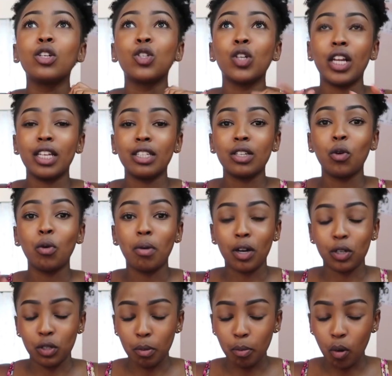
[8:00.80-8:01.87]
So let's go
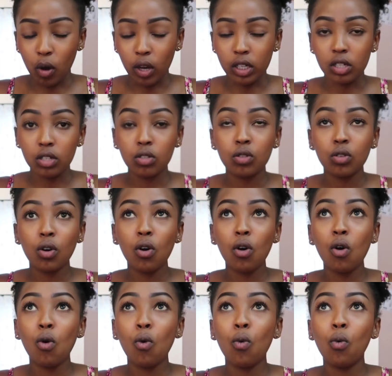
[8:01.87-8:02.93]
back to the point.
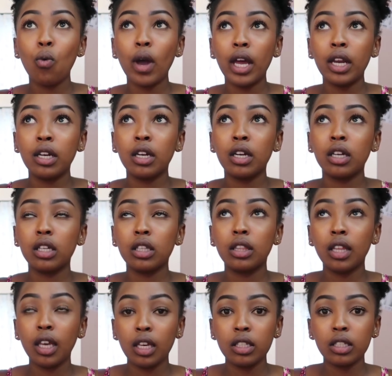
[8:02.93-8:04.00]
So when
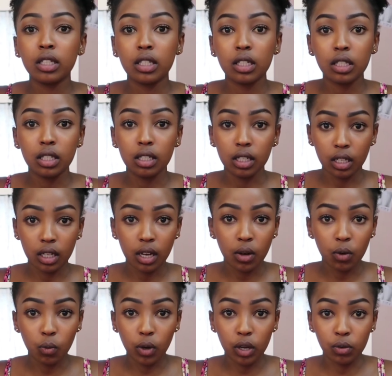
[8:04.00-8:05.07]
things
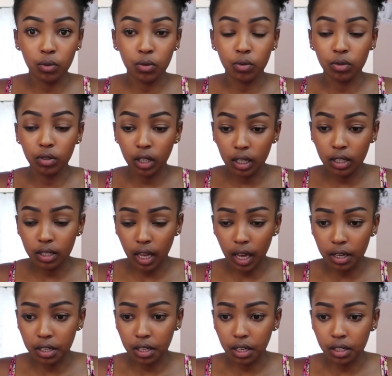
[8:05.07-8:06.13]

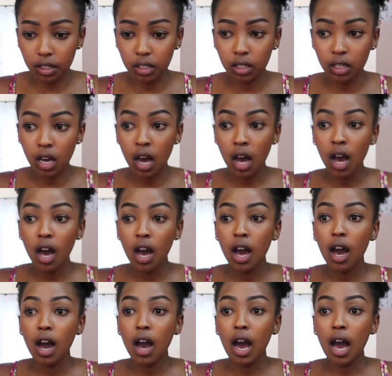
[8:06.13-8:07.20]
ended,
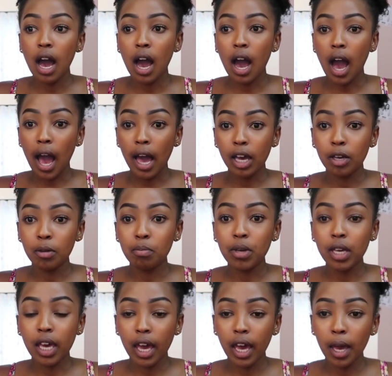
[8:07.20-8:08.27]
I
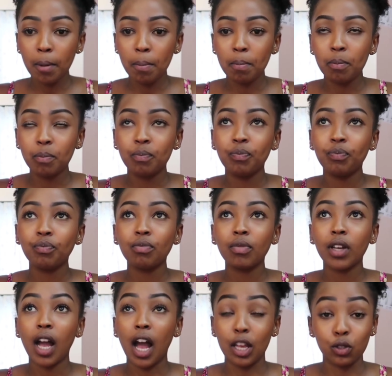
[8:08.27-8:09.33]
became
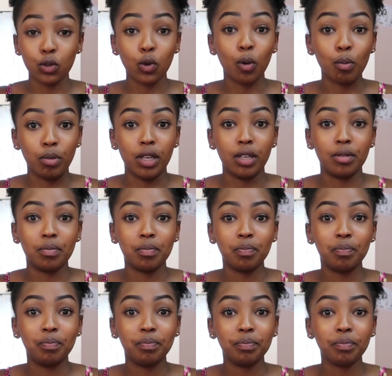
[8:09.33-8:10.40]
a zombie,
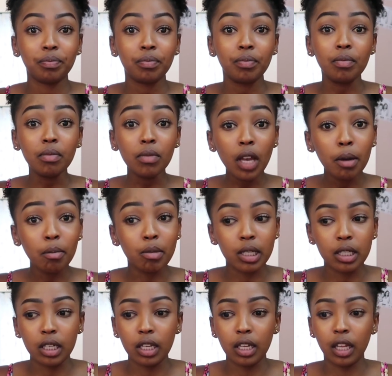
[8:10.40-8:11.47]

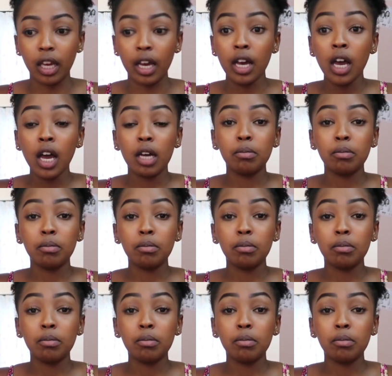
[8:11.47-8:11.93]
basically.